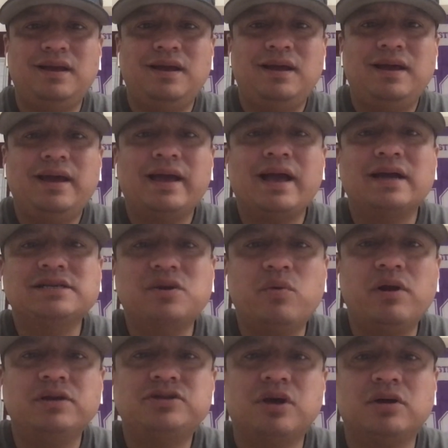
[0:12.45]
Hey guys, I
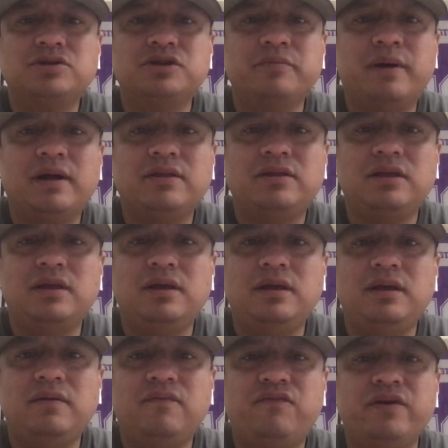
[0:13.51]
want to talk to you about
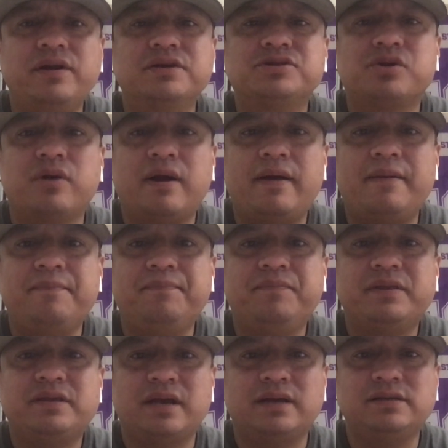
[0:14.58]
the FitnessGram
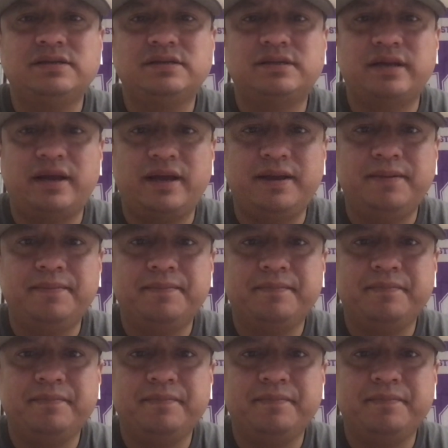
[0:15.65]
test today.